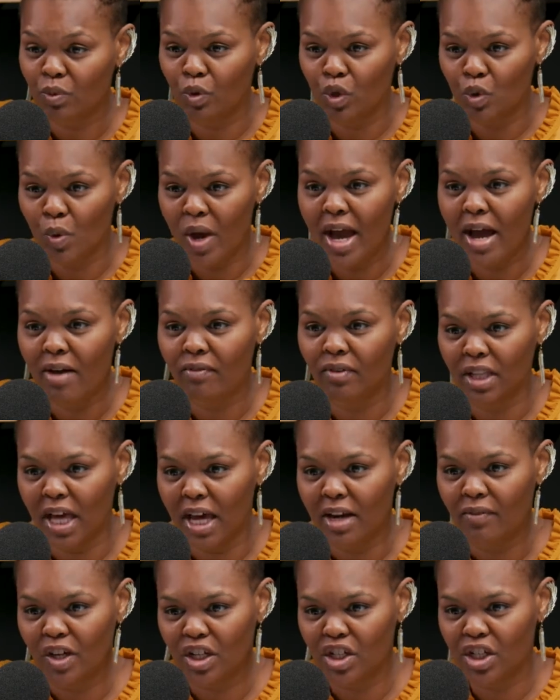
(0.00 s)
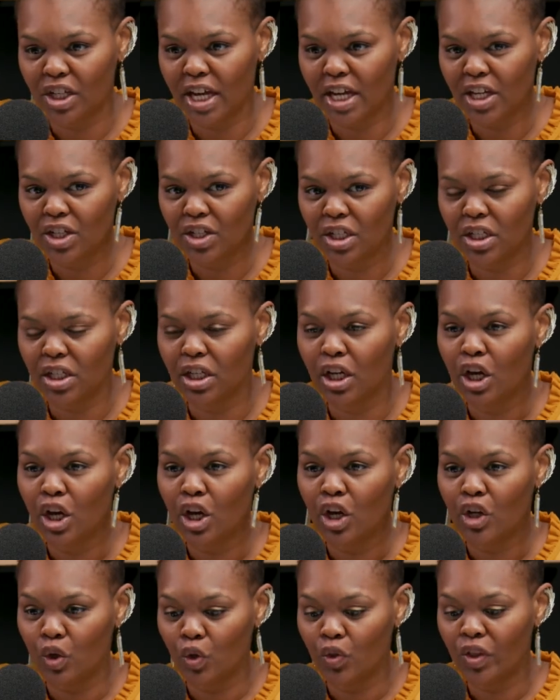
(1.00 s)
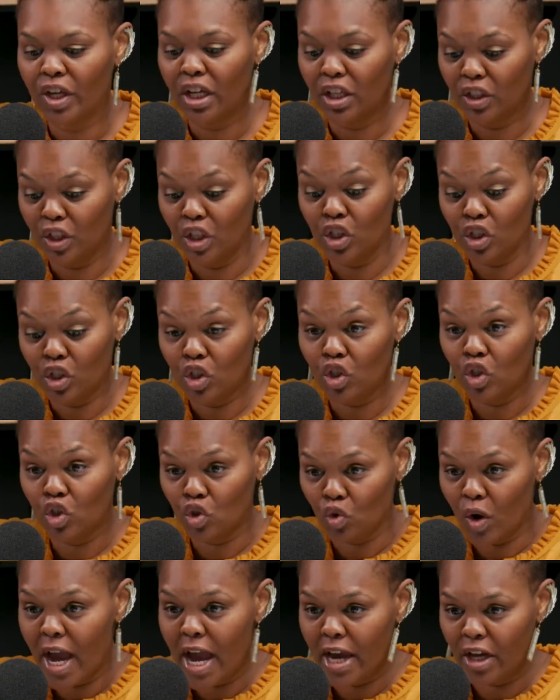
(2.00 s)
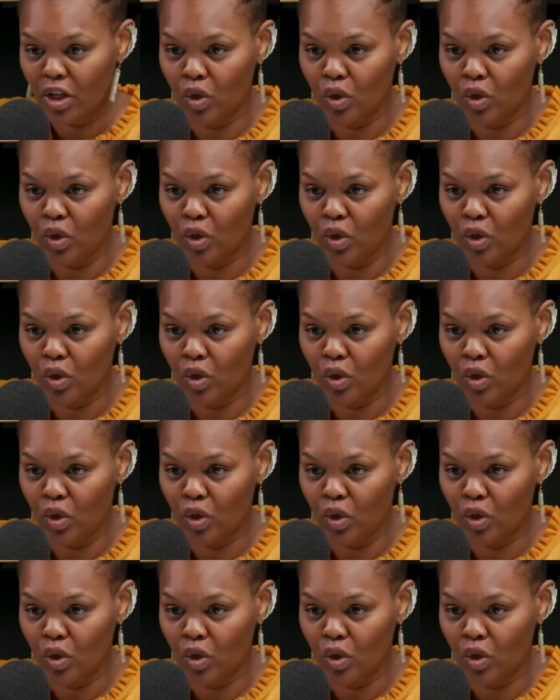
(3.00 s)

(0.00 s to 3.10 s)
when you have a lot of education, you're thinking this is the track.